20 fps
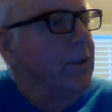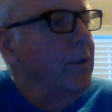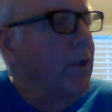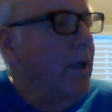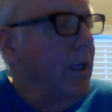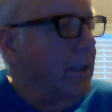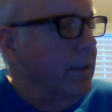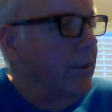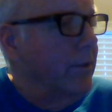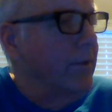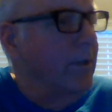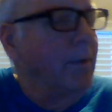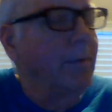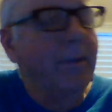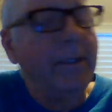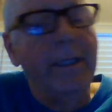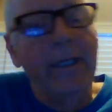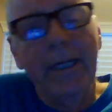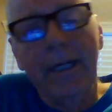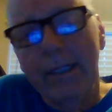Talk to
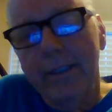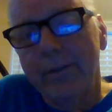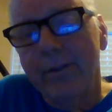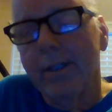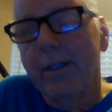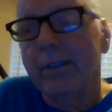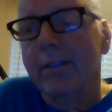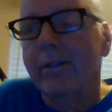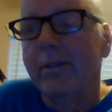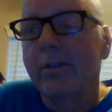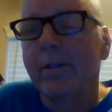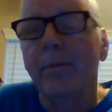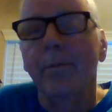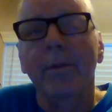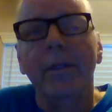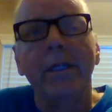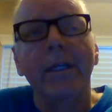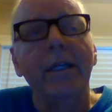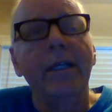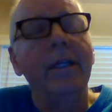somebody, not talk to
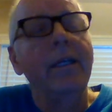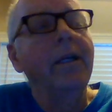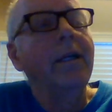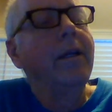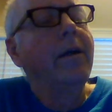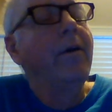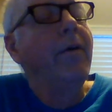somebody.